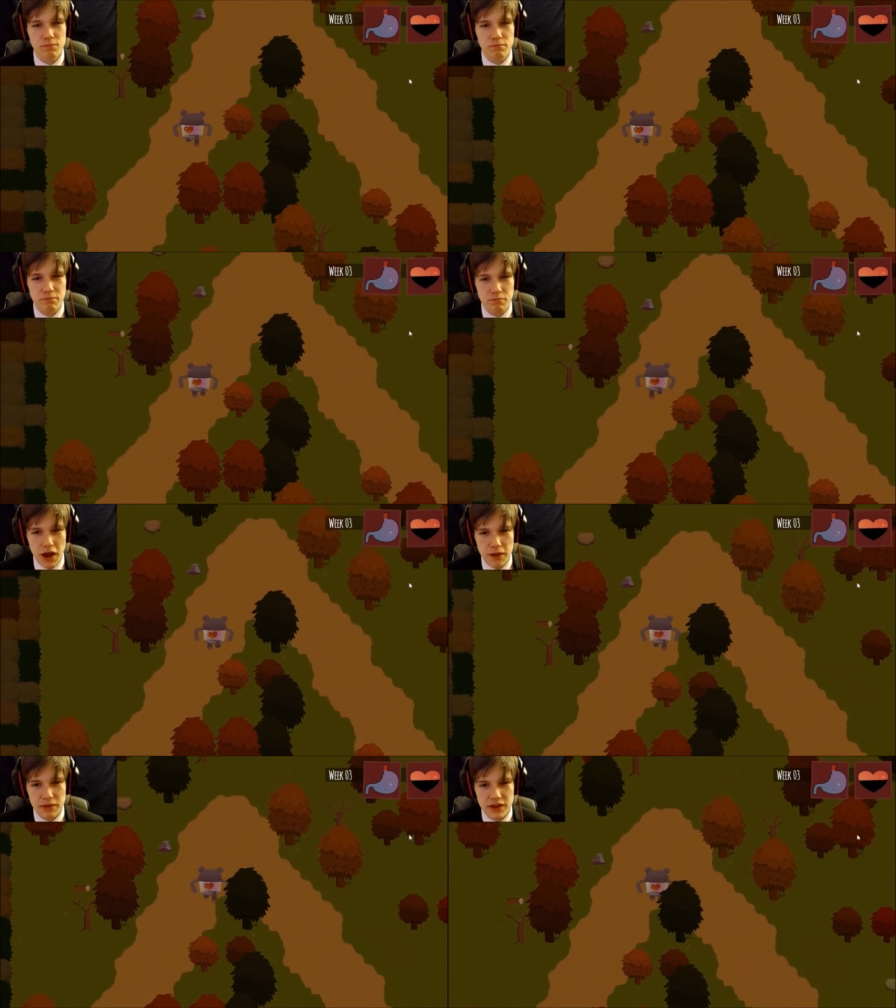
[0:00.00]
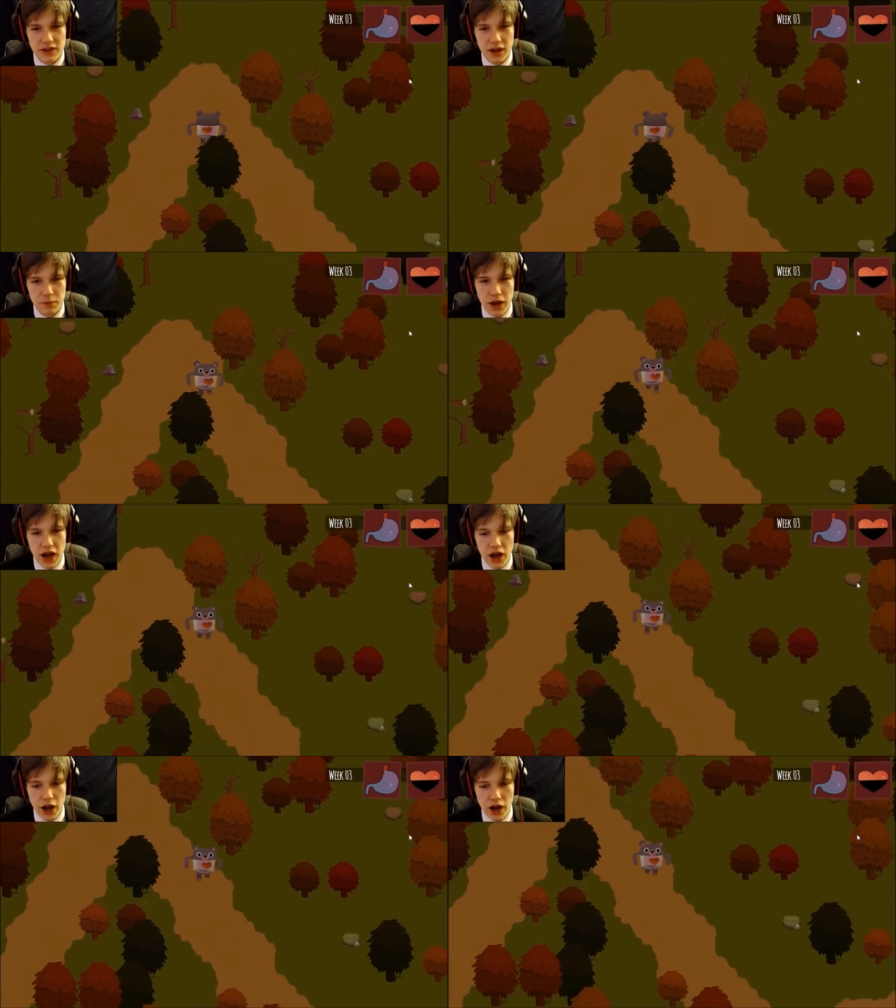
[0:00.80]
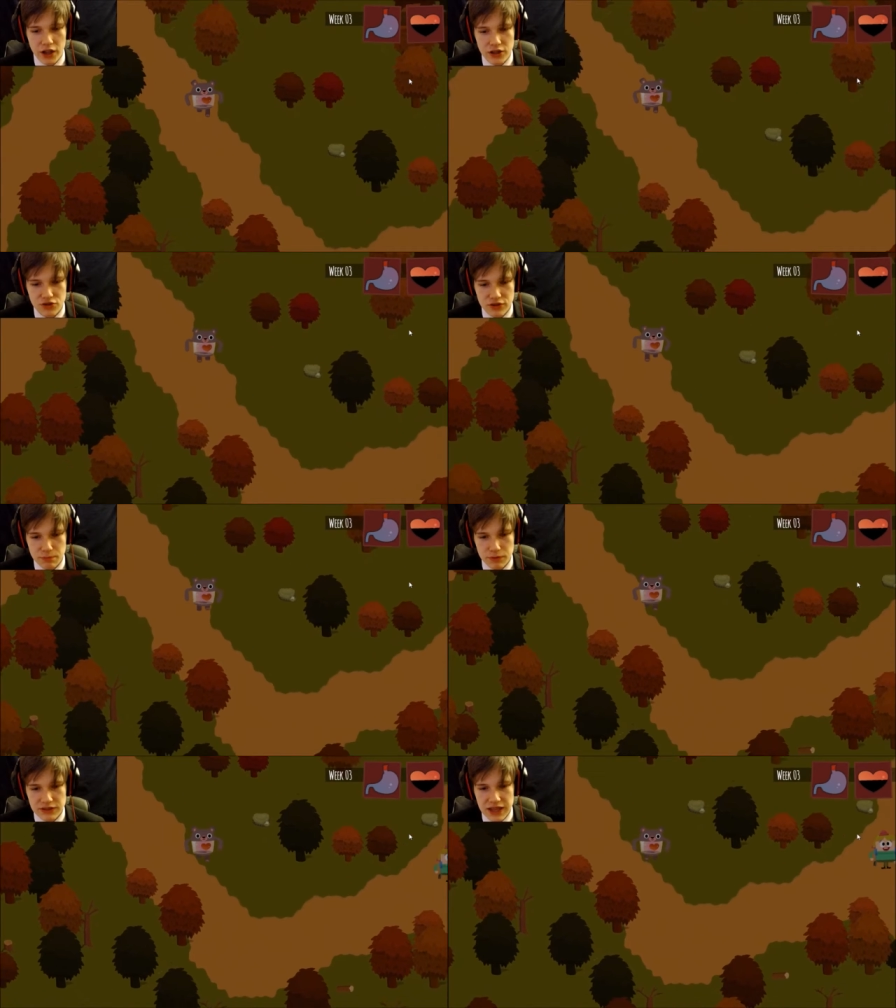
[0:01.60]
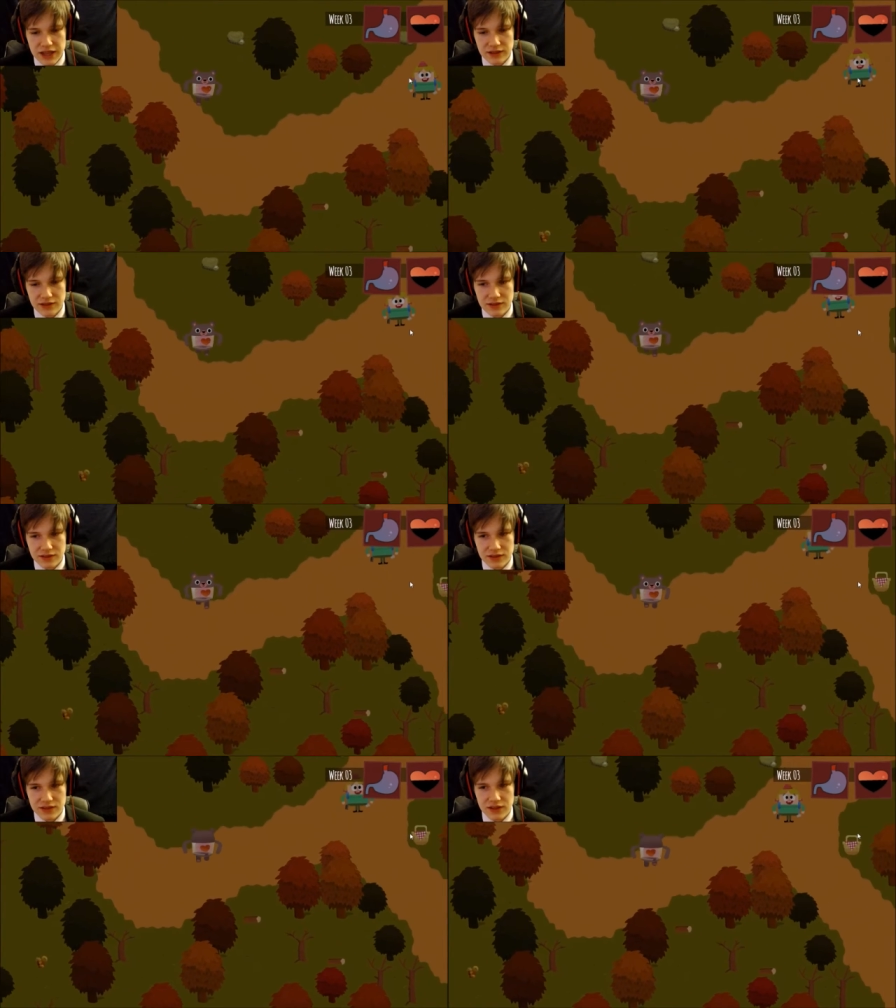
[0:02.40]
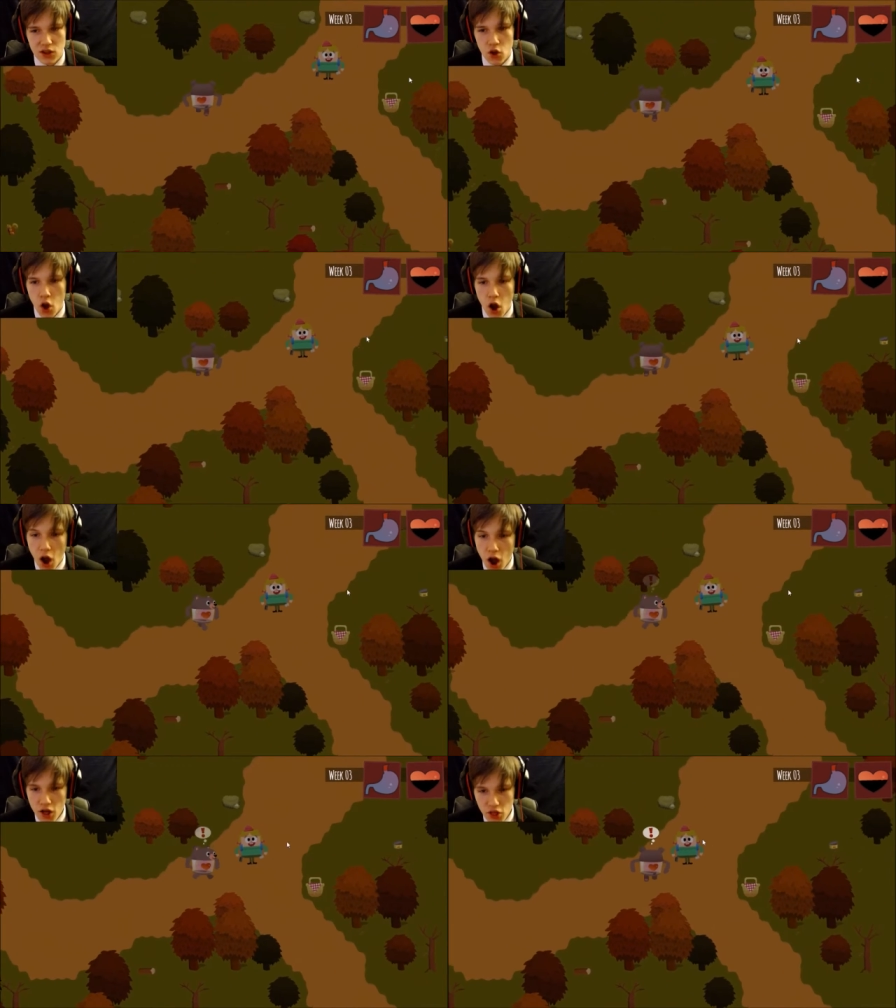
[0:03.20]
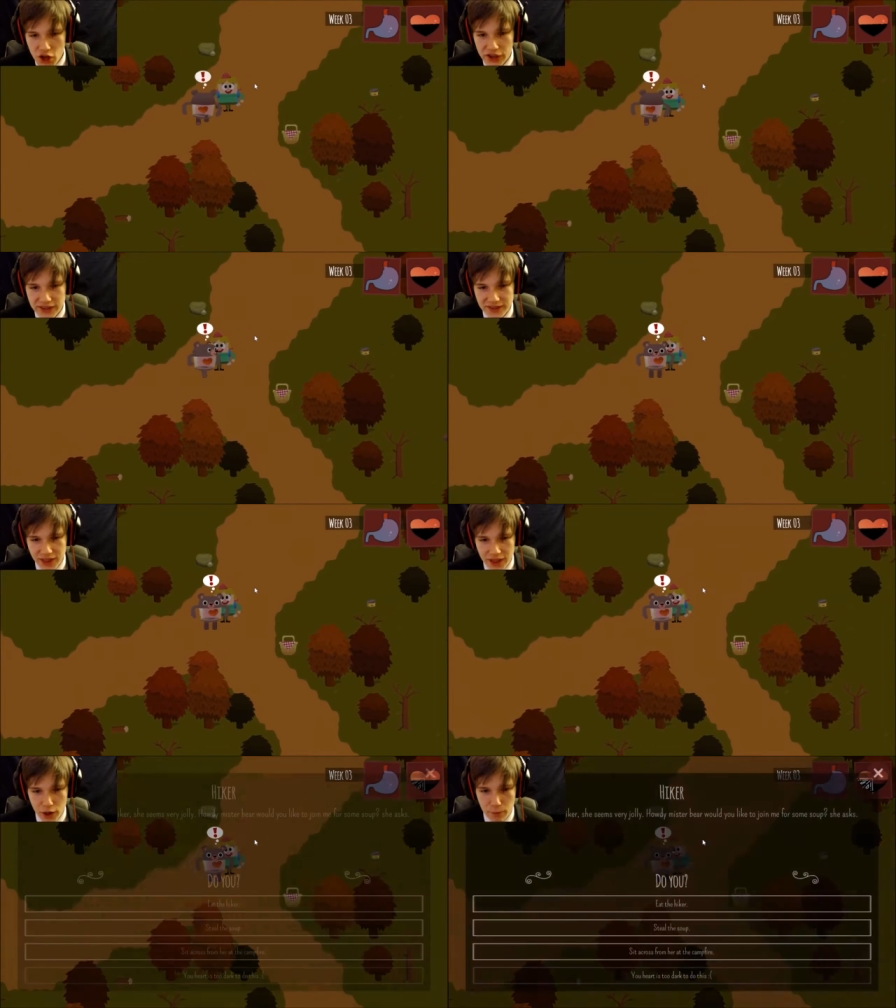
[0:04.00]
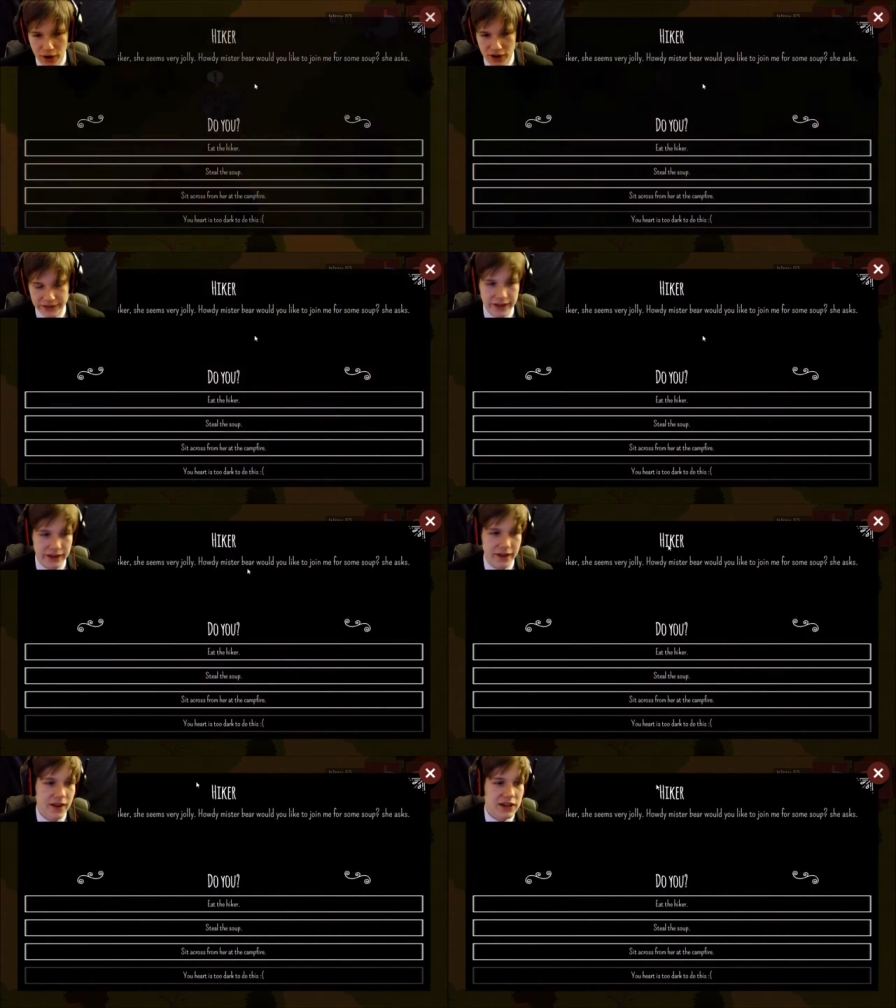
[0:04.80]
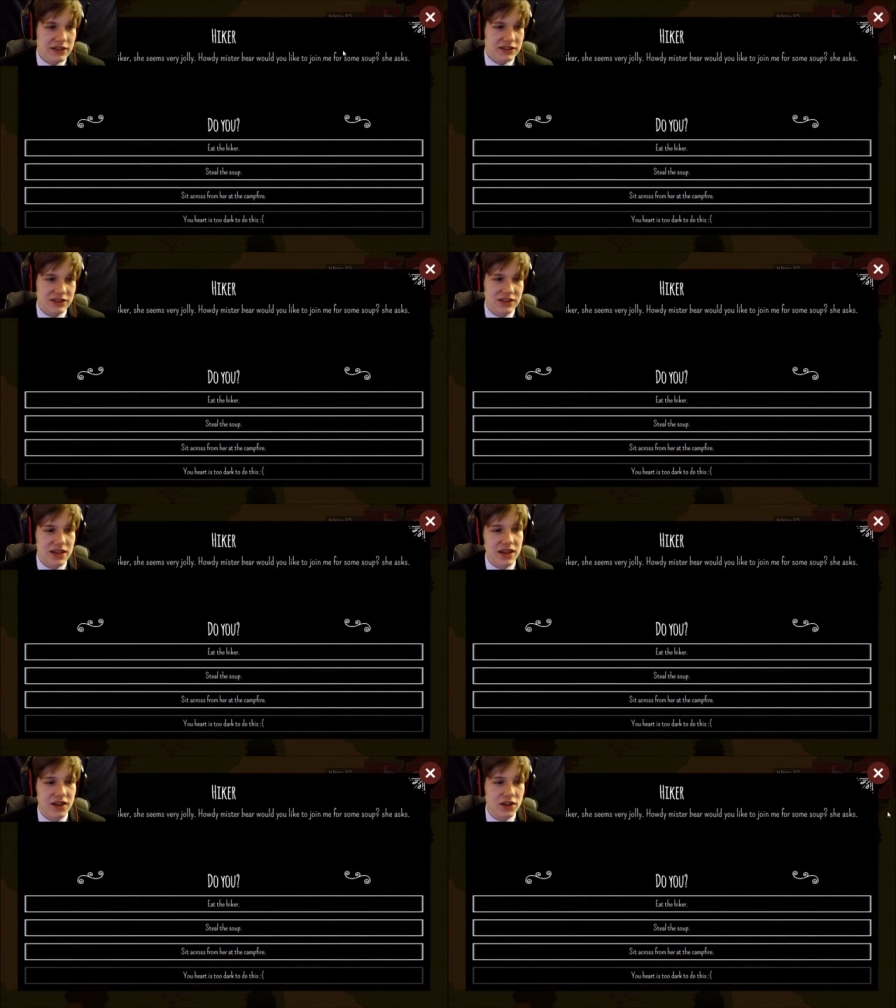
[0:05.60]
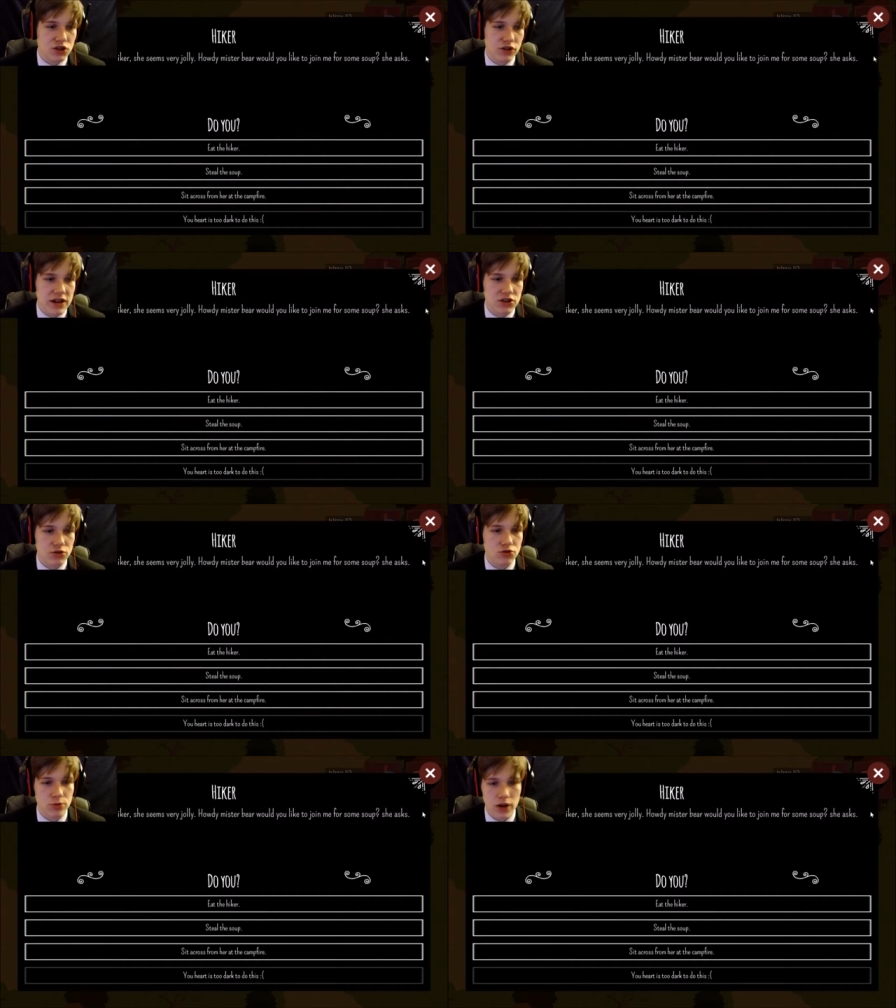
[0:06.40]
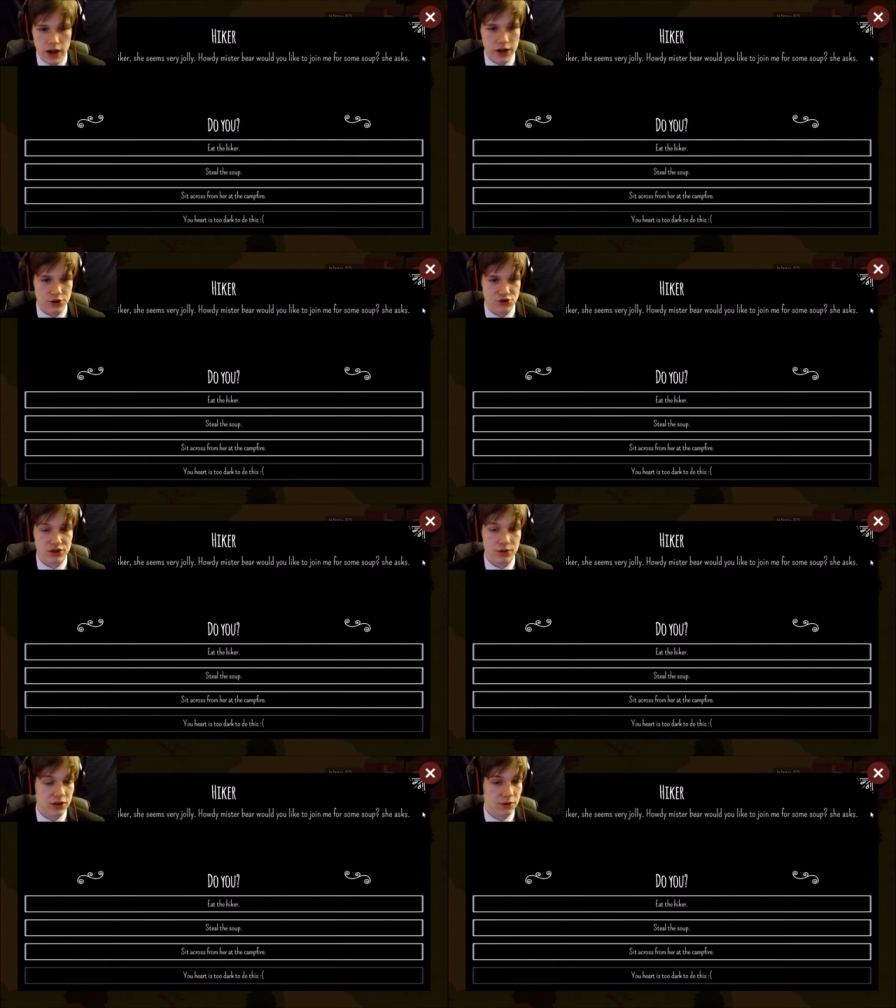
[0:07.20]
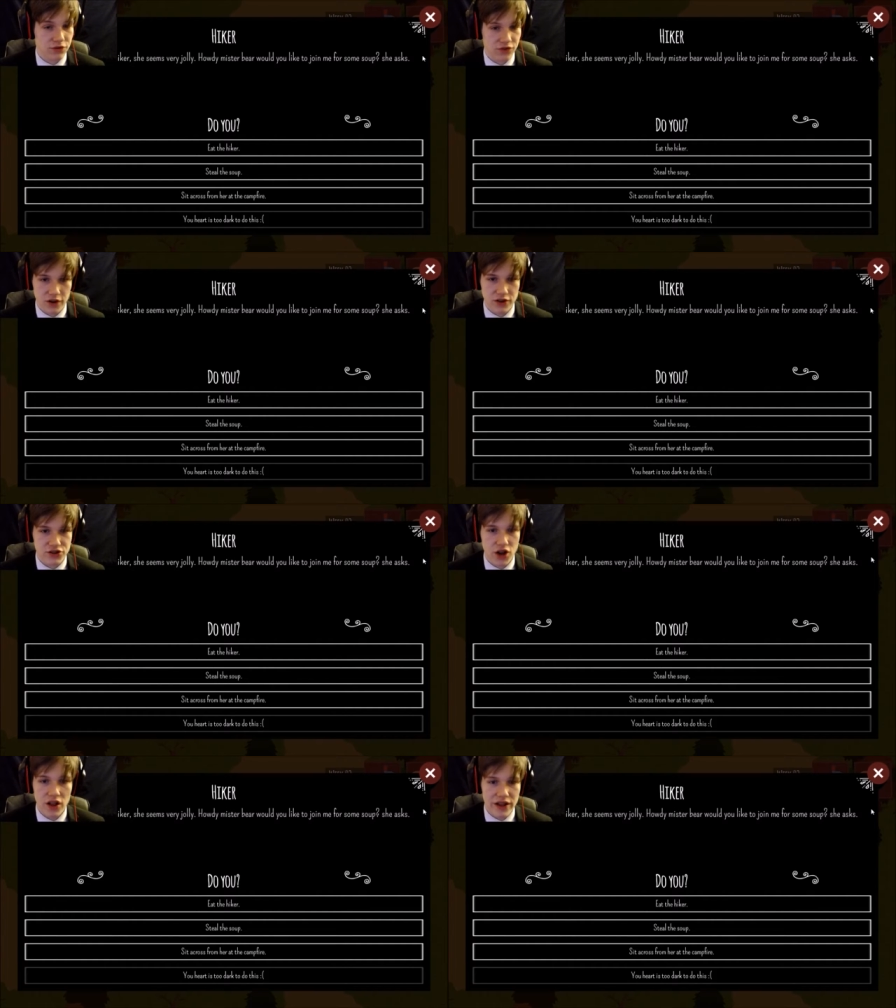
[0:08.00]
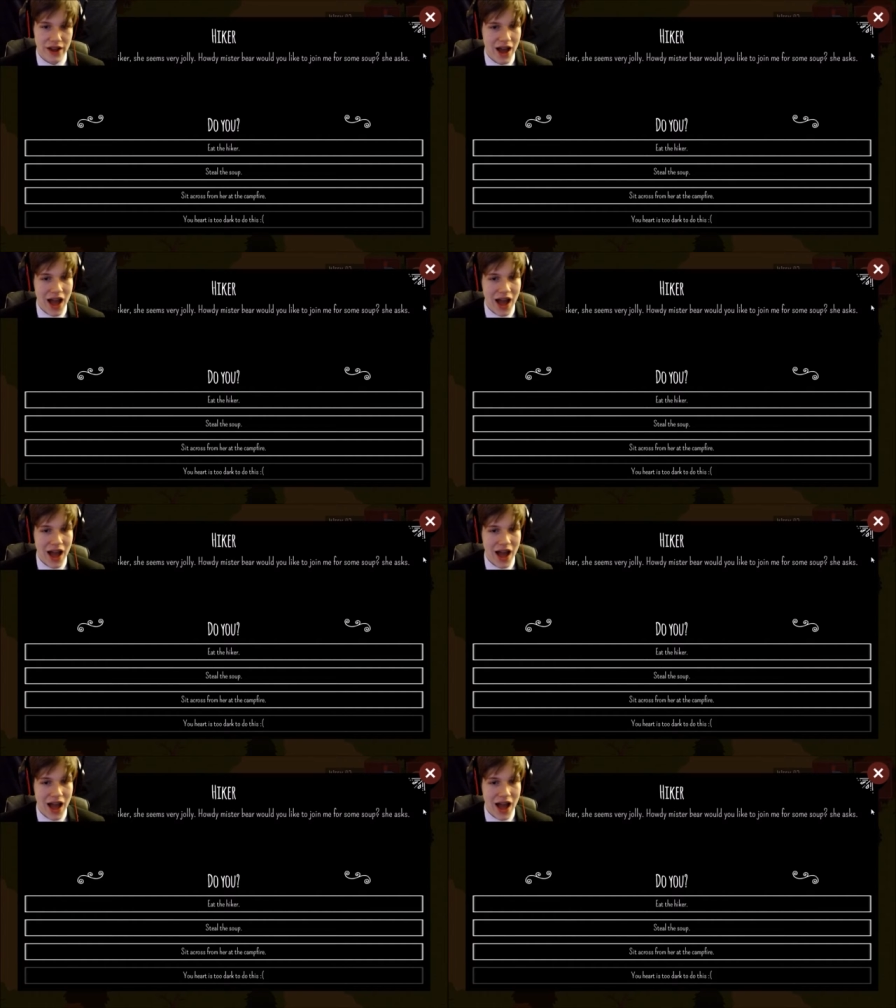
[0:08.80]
Might be. I'm not a hundred percent. Oh, look, it's a little person. Singing attracts usual hikers. She seems very jolly.